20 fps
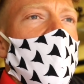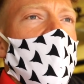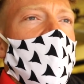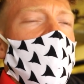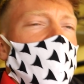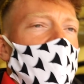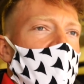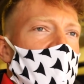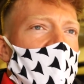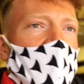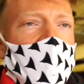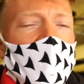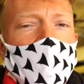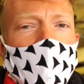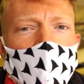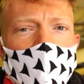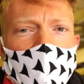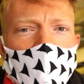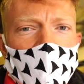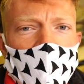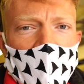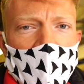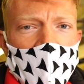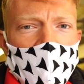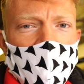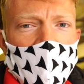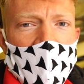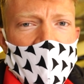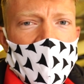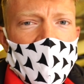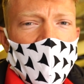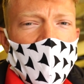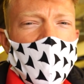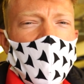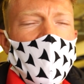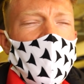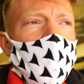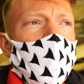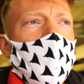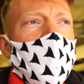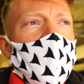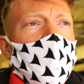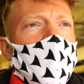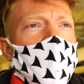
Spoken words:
if the angles are right, because you don't want to